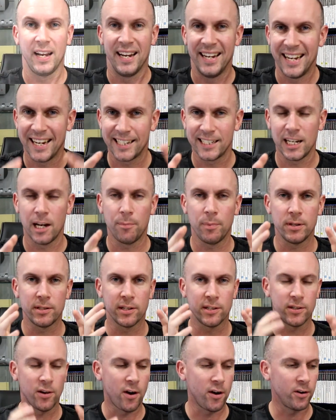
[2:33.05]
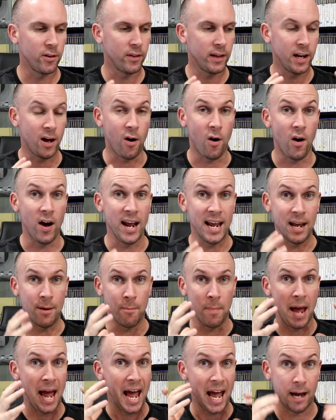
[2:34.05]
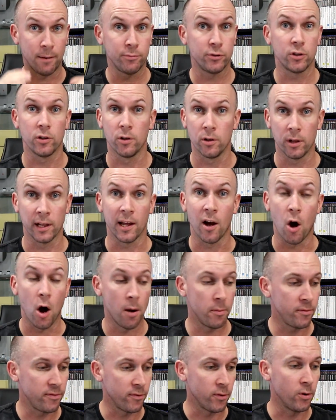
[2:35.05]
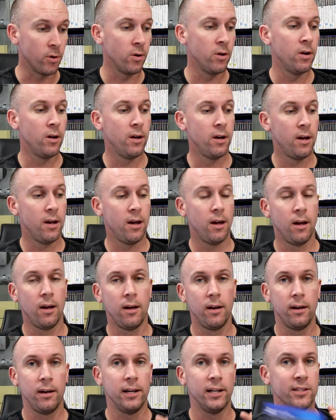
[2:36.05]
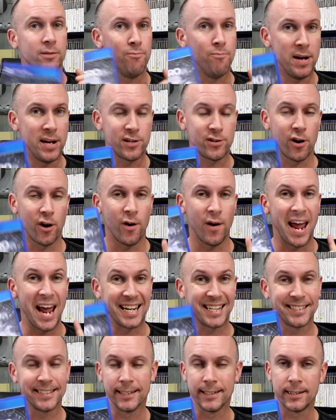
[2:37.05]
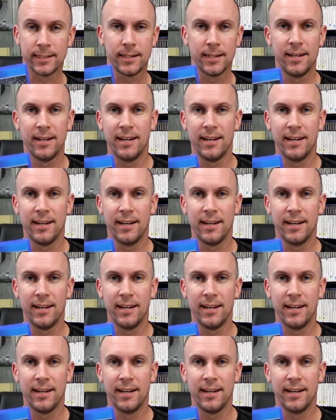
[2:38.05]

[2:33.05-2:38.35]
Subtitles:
Next up is a title that I am absolutely hyped for. It's Metro Exodus.